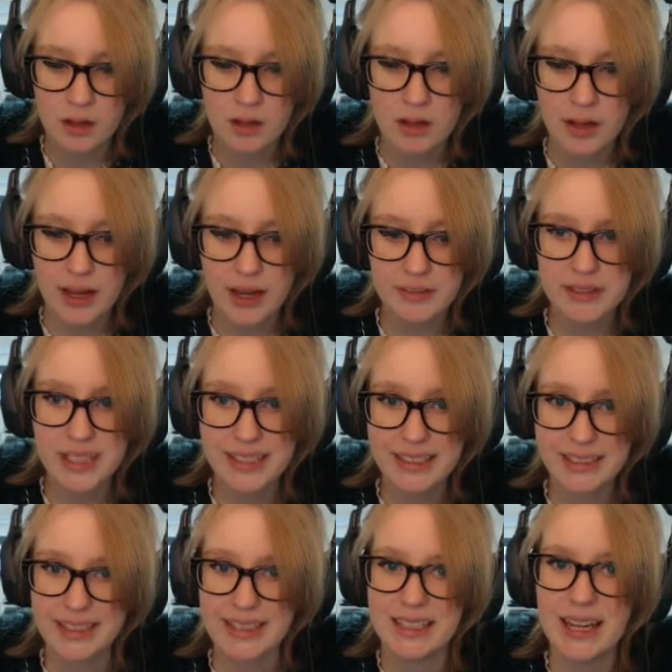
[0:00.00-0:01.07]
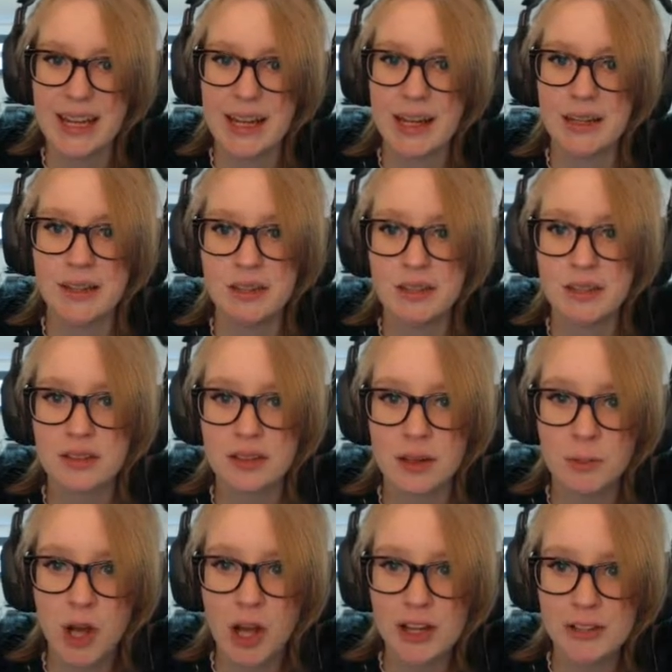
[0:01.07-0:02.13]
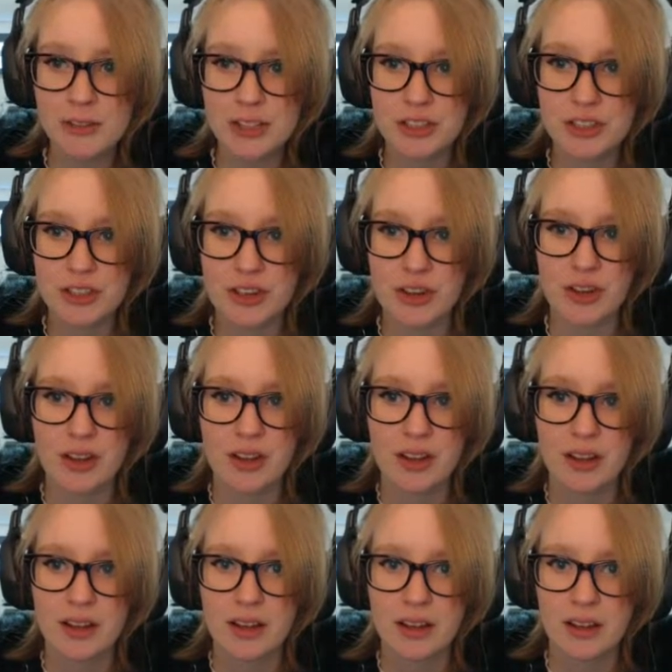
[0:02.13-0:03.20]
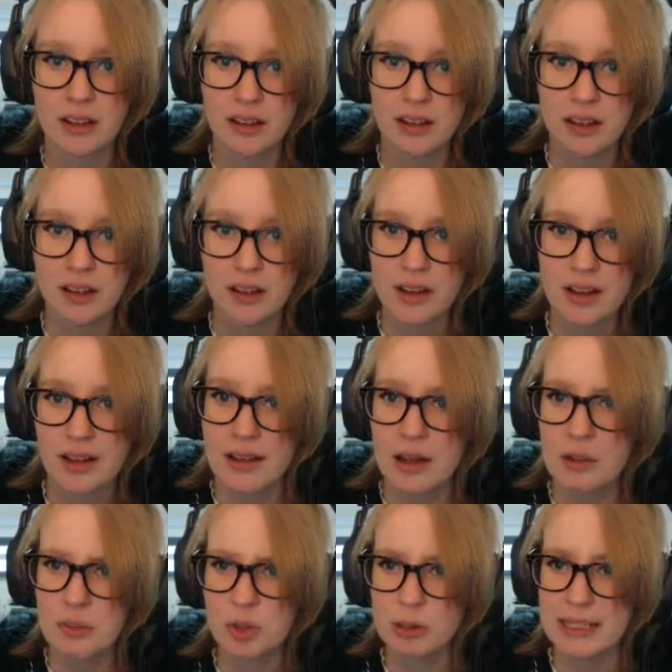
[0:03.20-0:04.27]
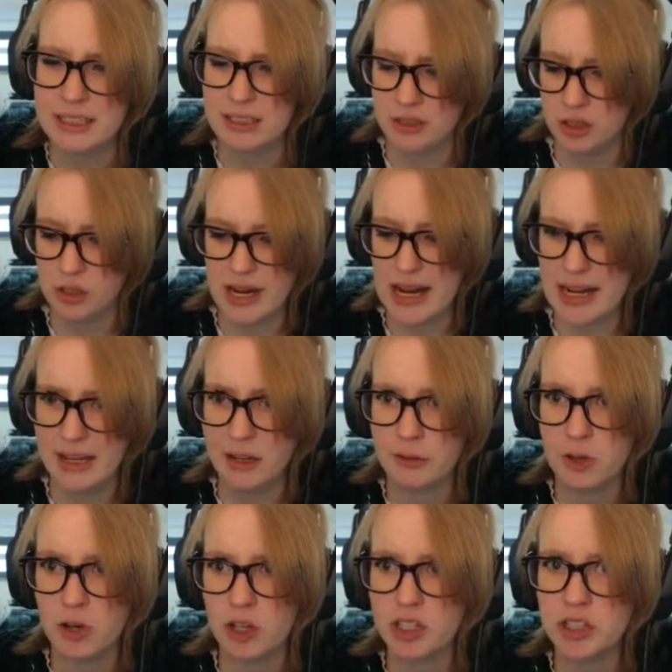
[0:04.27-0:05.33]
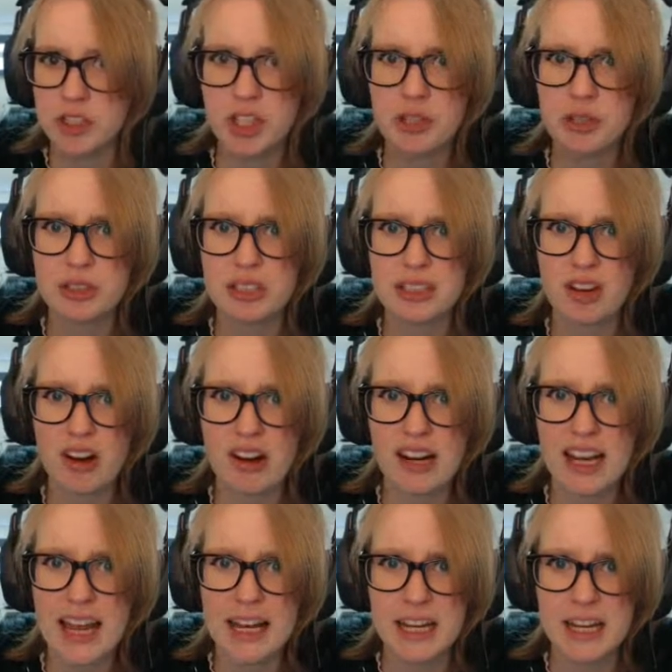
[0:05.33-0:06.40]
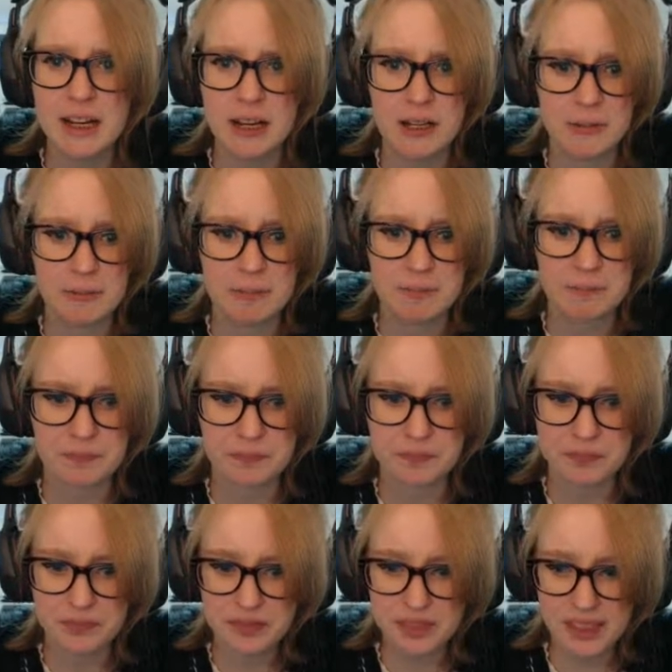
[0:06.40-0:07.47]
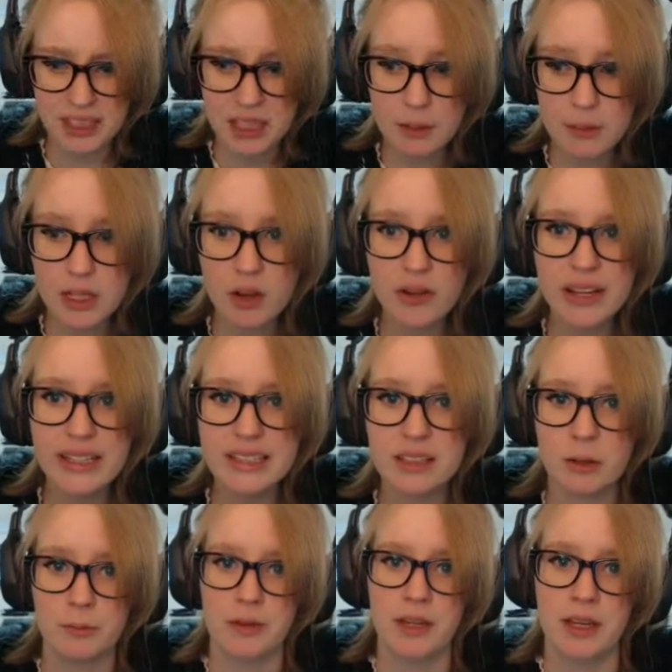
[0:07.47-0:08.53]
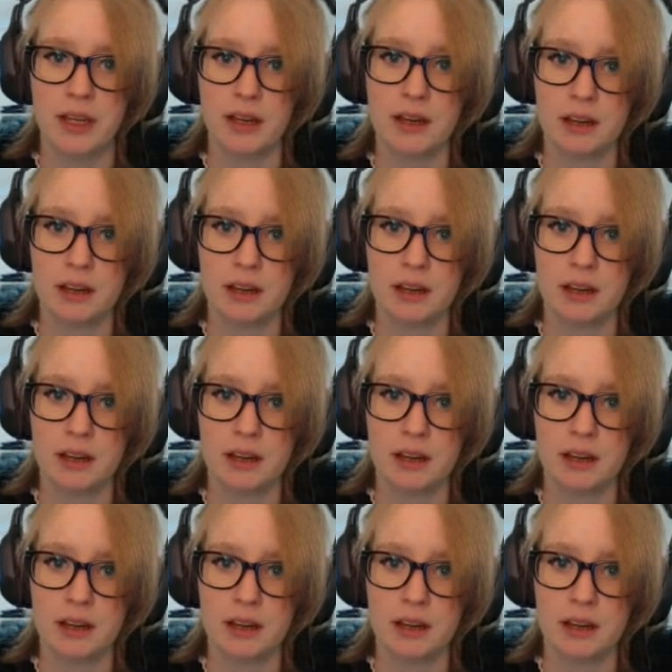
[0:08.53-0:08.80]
I haven't eaten in days. I'm hungry, sir won't listen to any of your excuses, young lady. Let me go eat something.